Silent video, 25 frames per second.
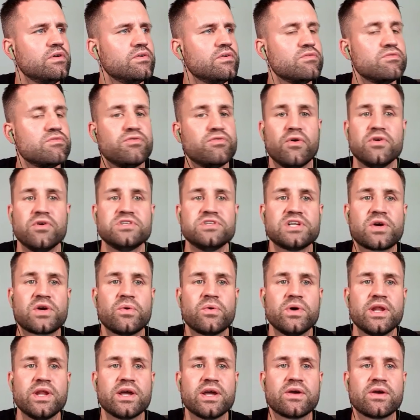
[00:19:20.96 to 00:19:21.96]
400
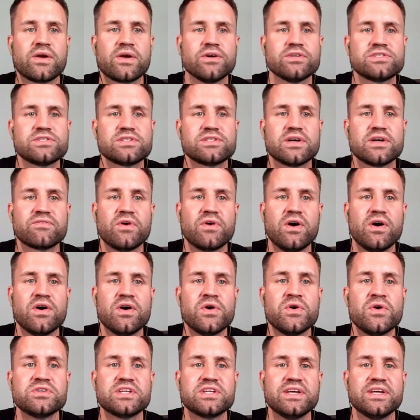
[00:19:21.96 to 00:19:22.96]
quid it costs. I've got a
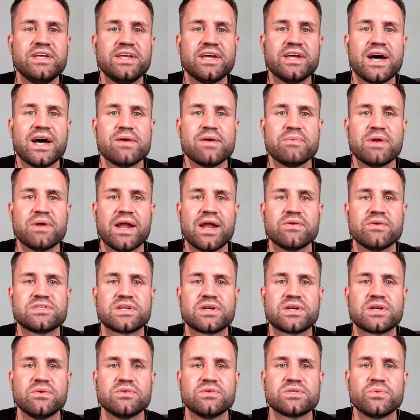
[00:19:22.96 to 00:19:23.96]
hoodie and I'm allowed to
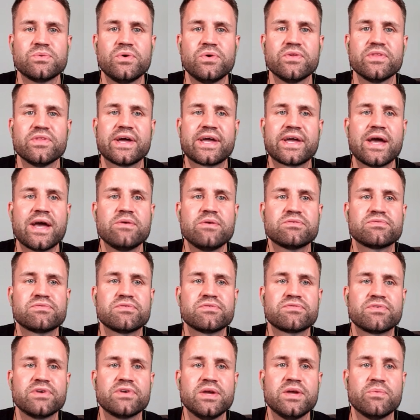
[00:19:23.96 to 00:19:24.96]
go to all their games for
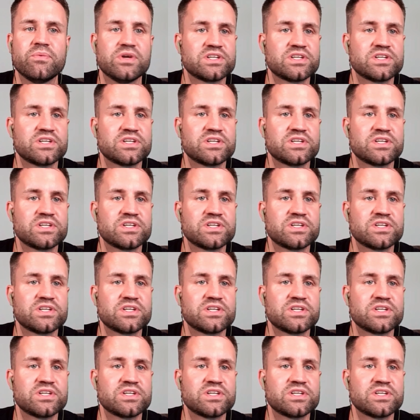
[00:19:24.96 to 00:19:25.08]
free,